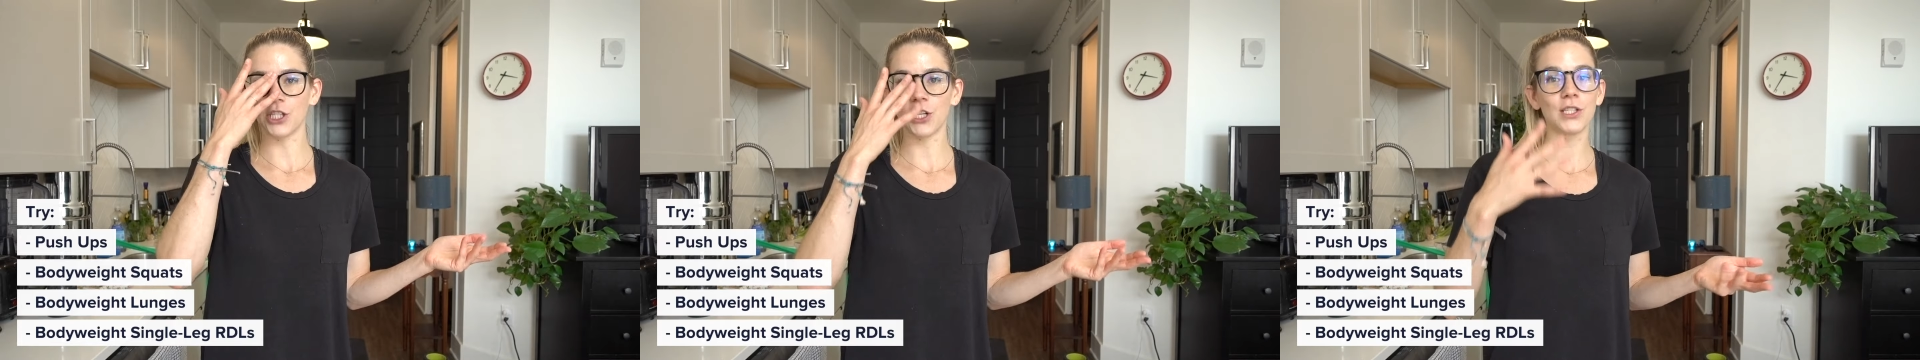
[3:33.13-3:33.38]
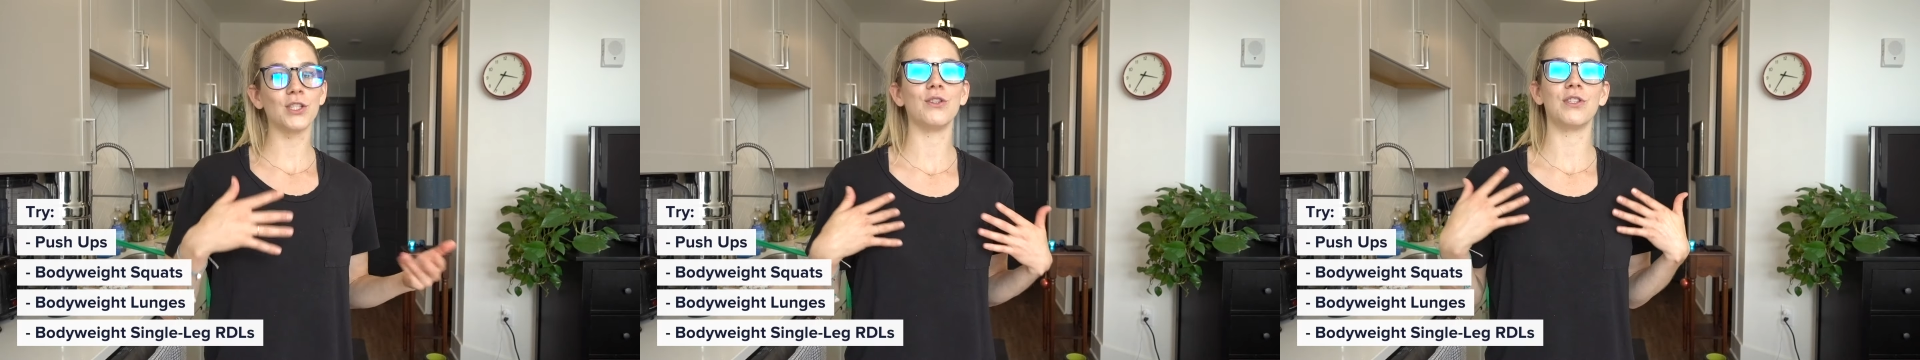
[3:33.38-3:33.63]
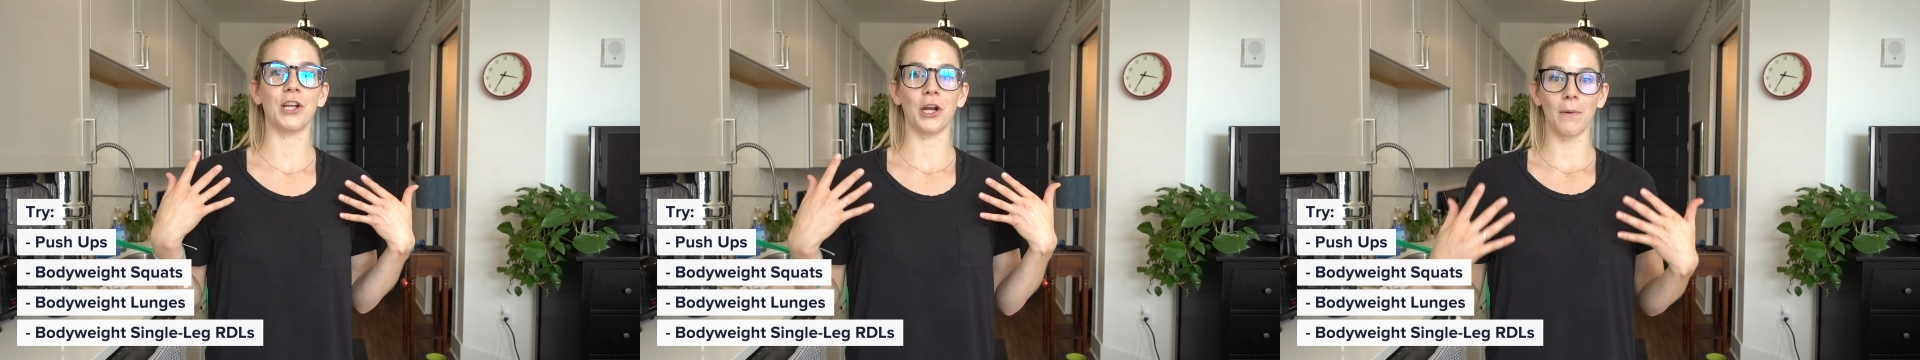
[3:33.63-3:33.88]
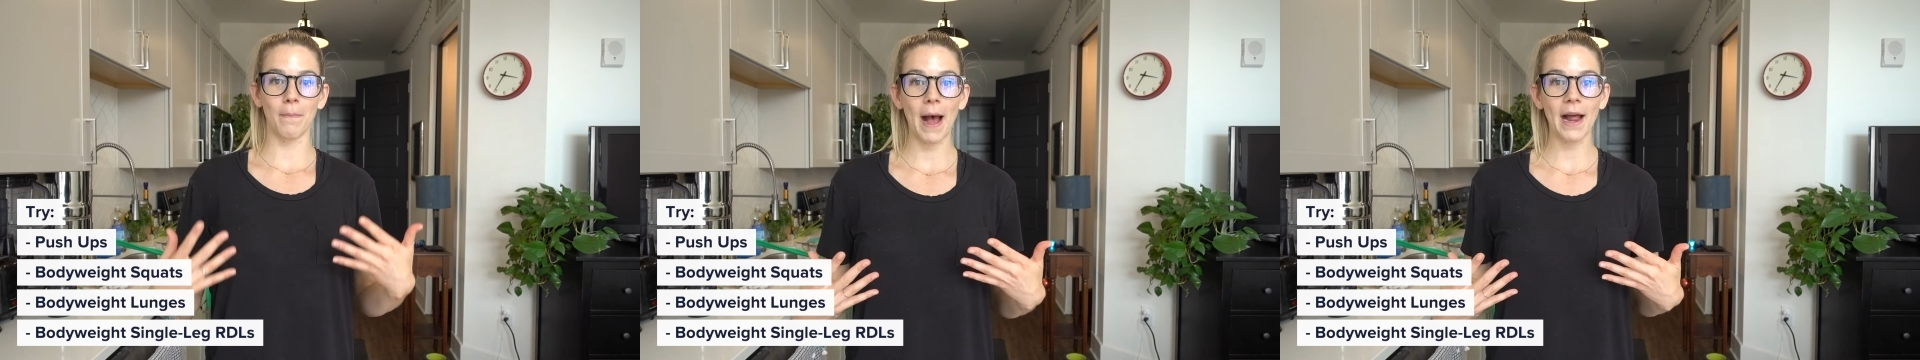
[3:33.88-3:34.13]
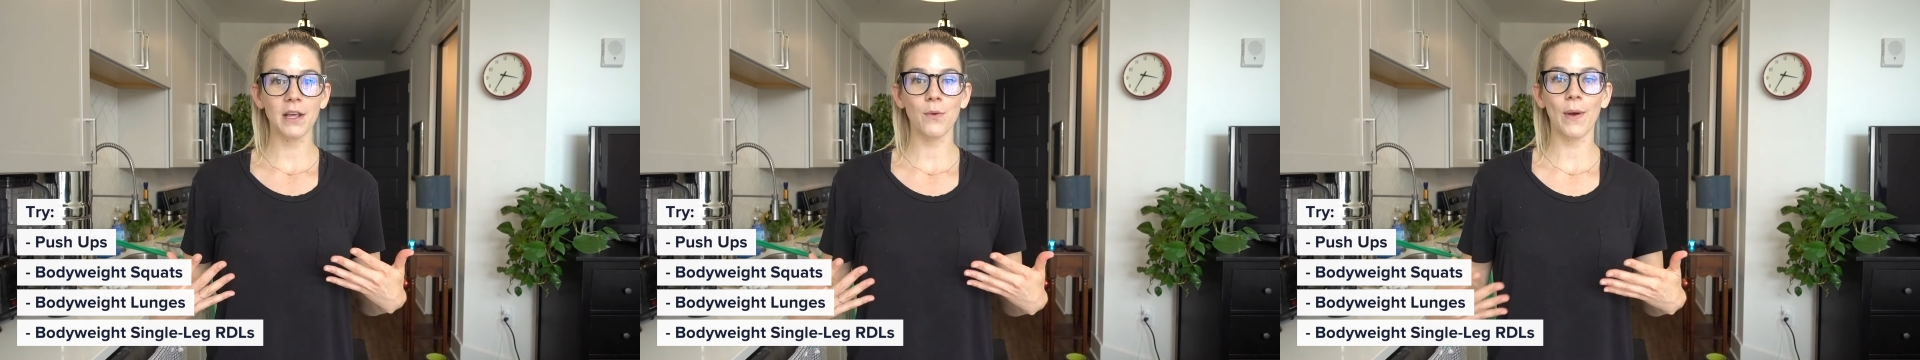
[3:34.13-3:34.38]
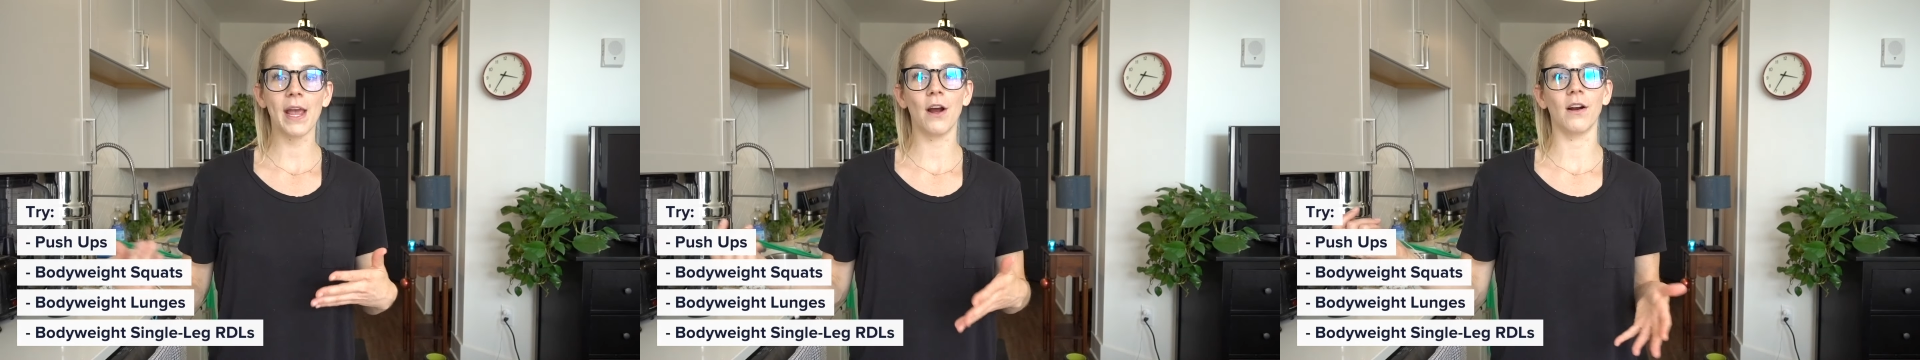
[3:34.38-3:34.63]
Just using your body
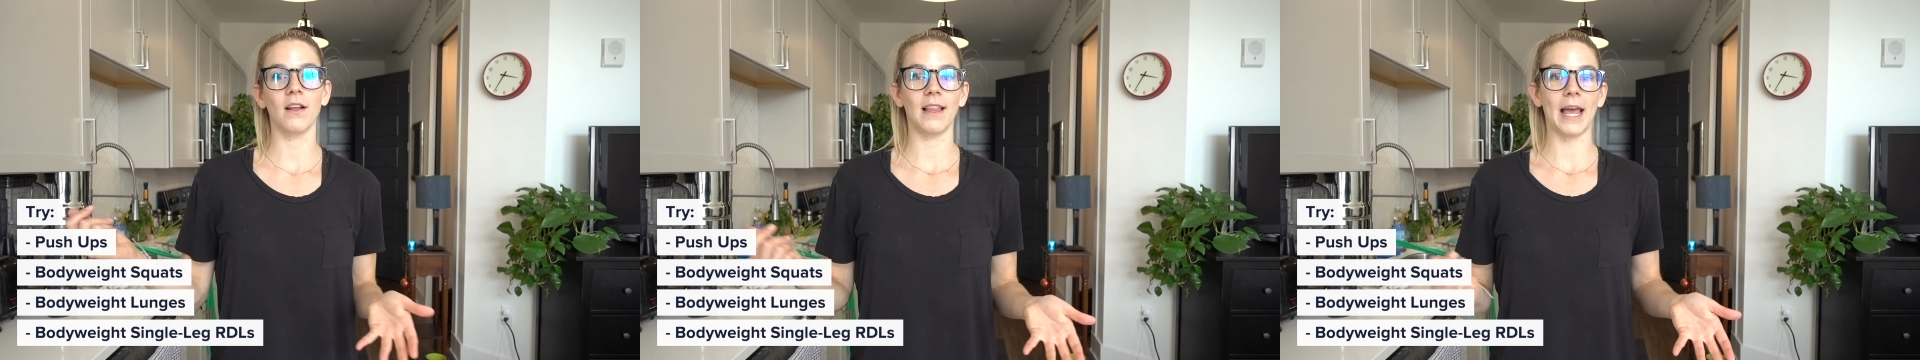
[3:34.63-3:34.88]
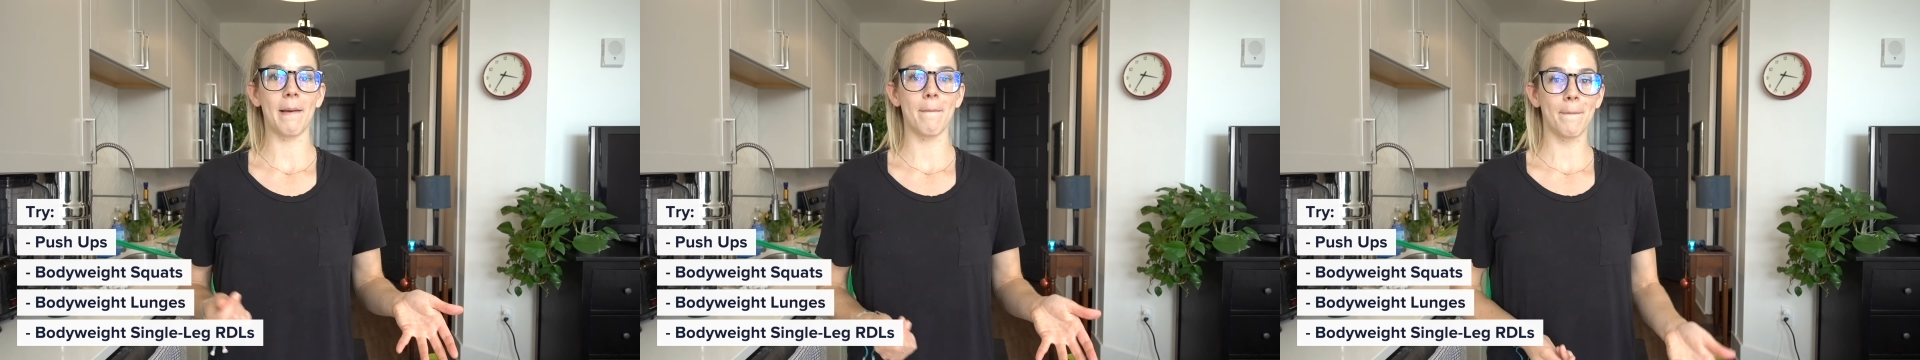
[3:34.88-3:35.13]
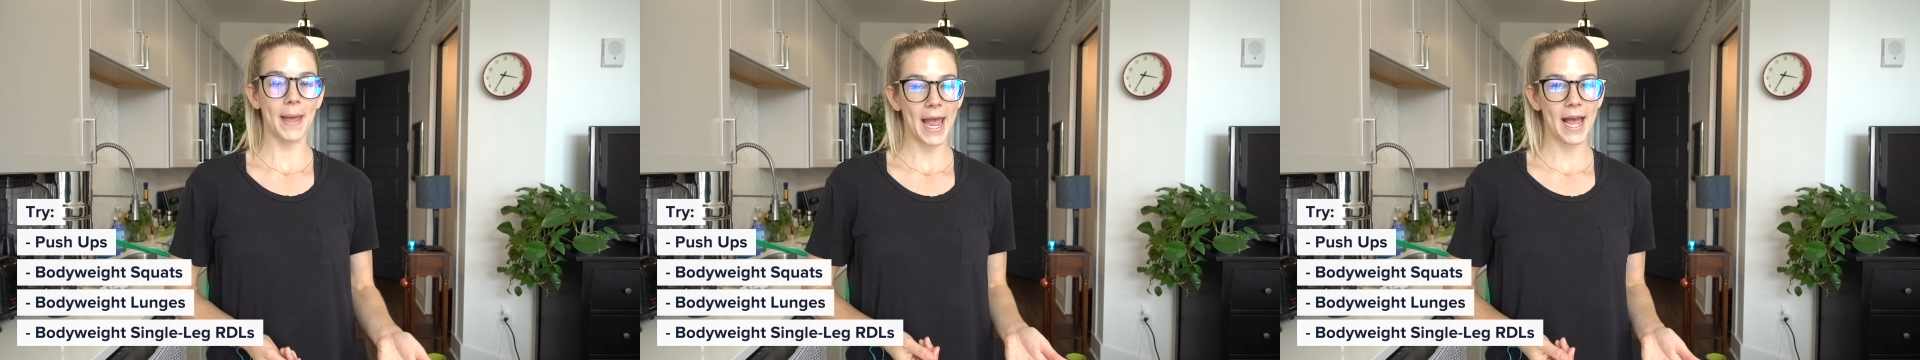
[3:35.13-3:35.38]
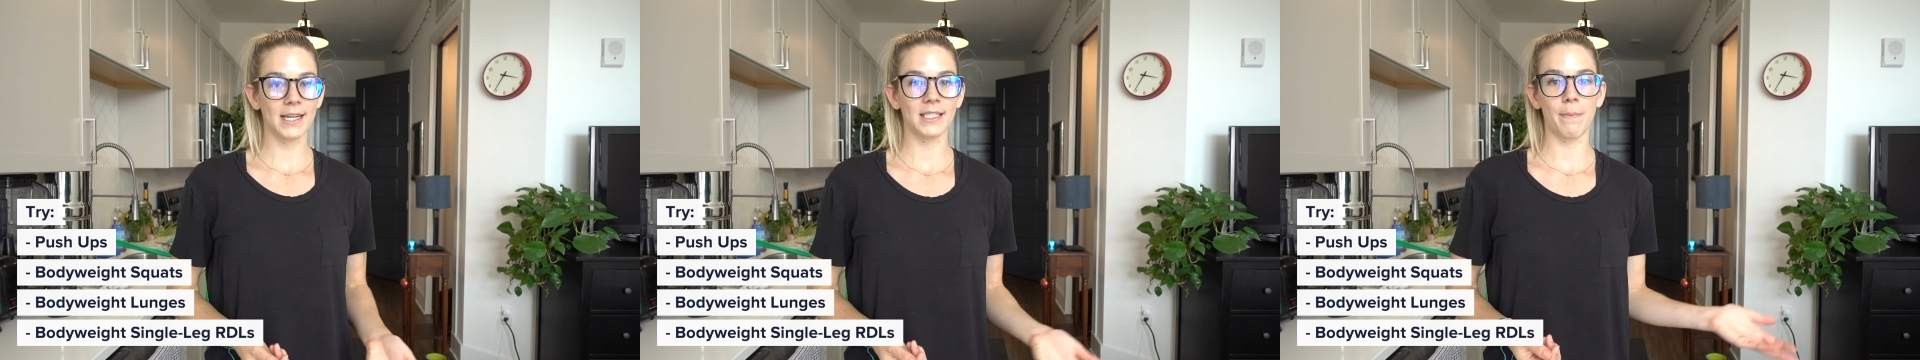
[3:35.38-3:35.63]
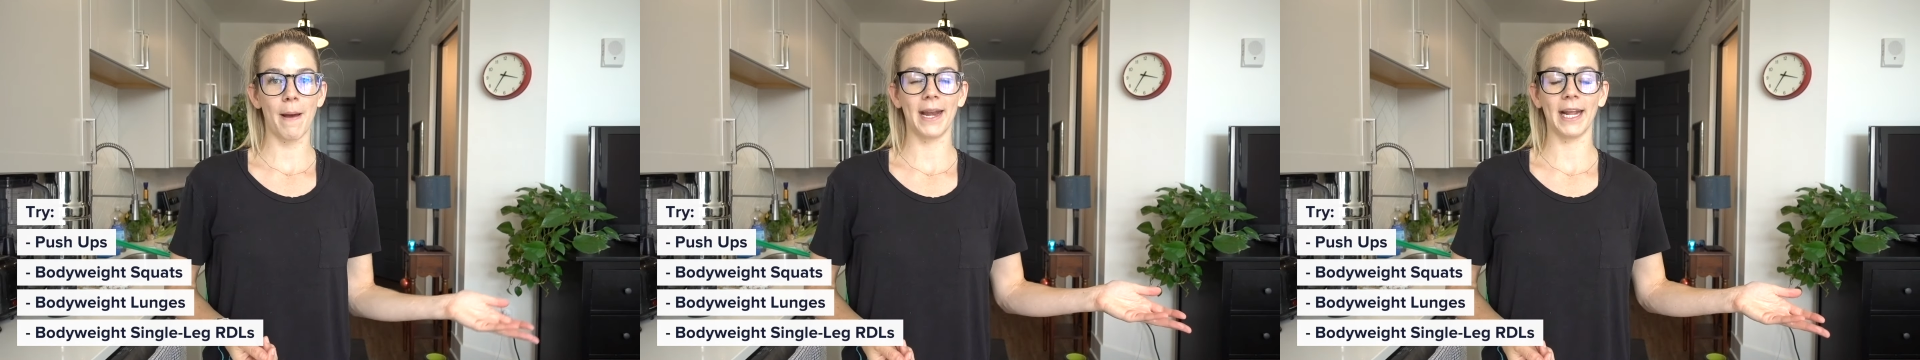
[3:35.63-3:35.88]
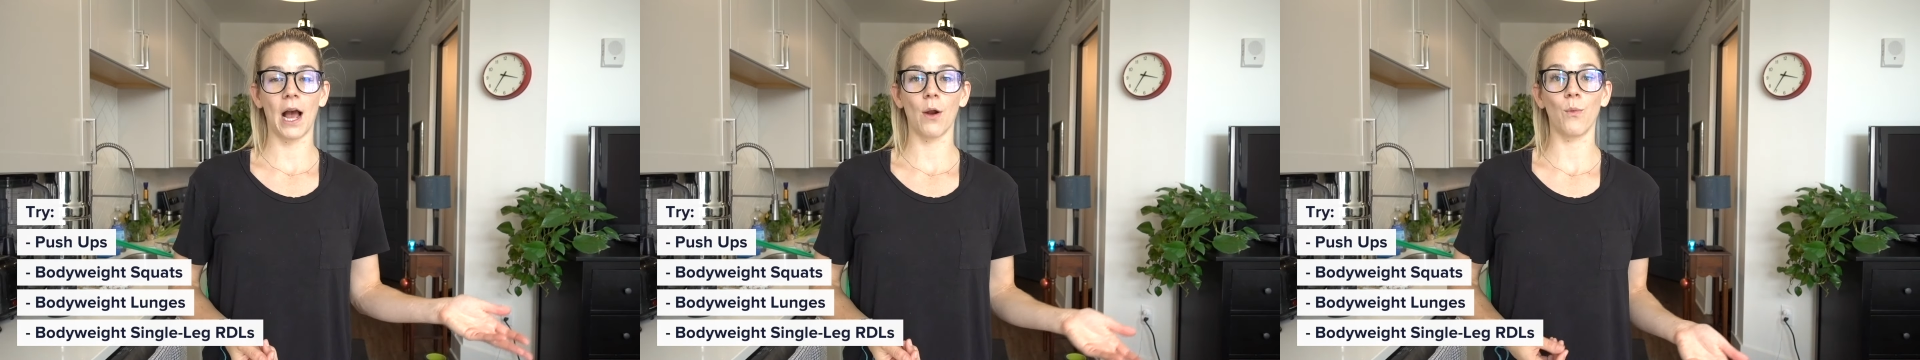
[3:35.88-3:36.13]
weight or a light band
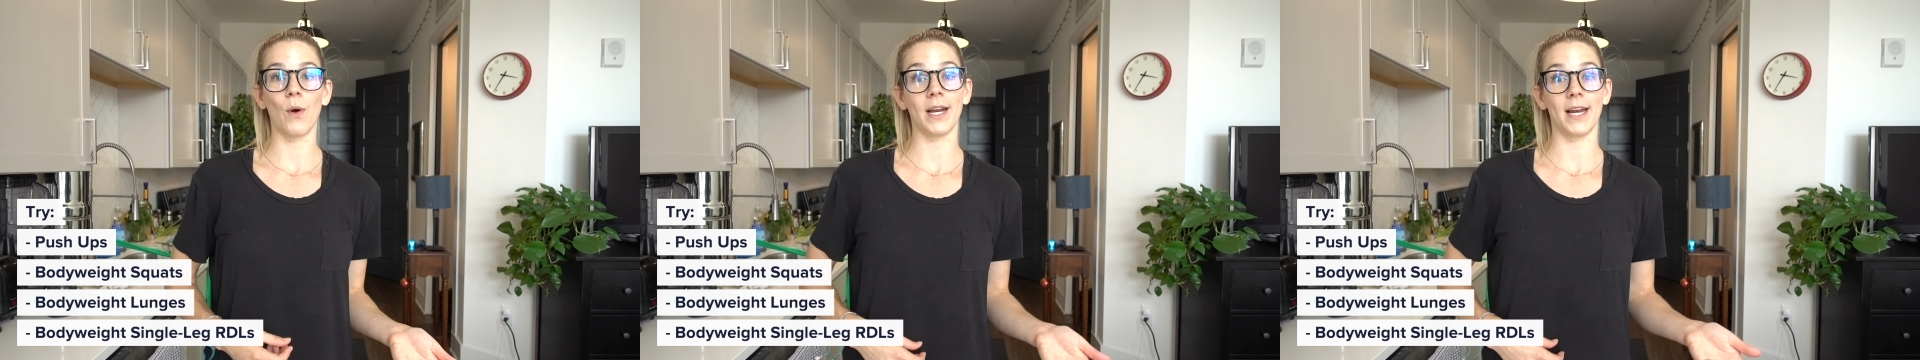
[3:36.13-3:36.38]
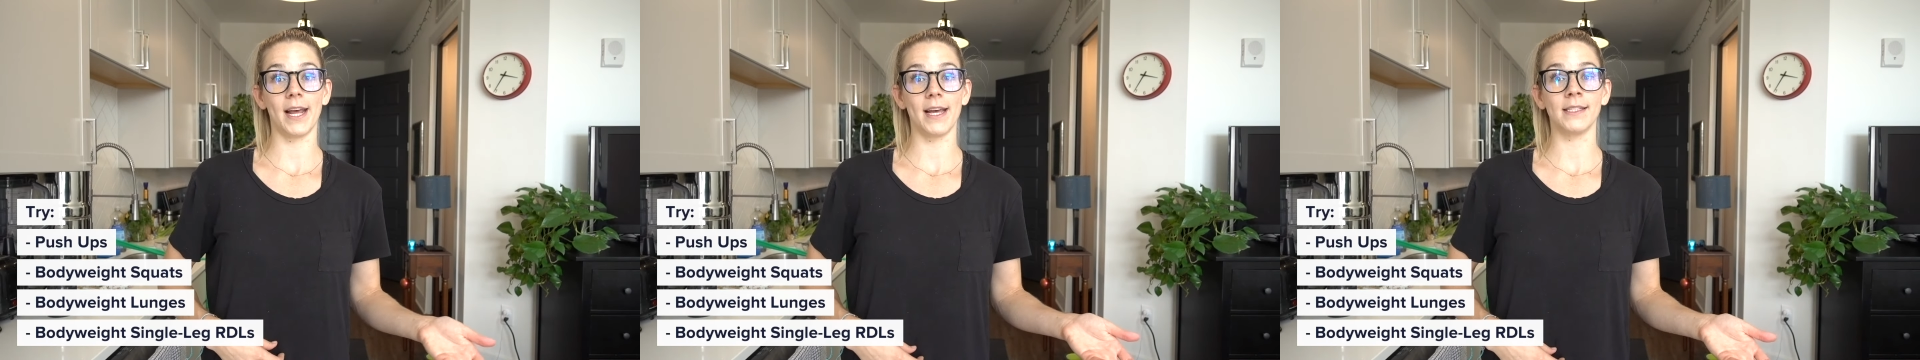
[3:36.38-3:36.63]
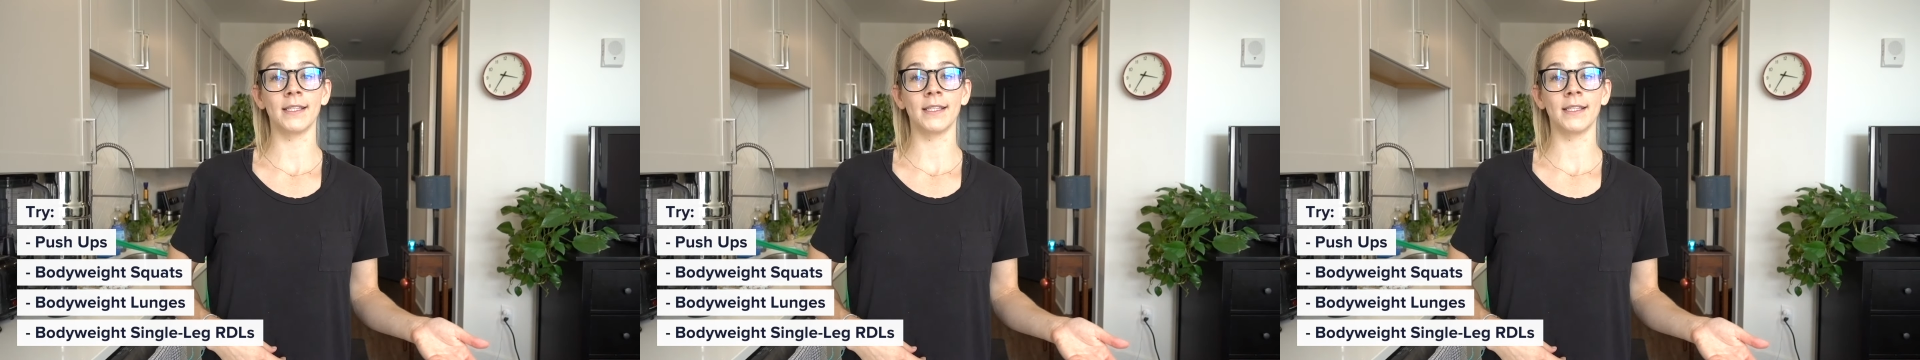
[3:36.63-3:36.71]
depending on what it is.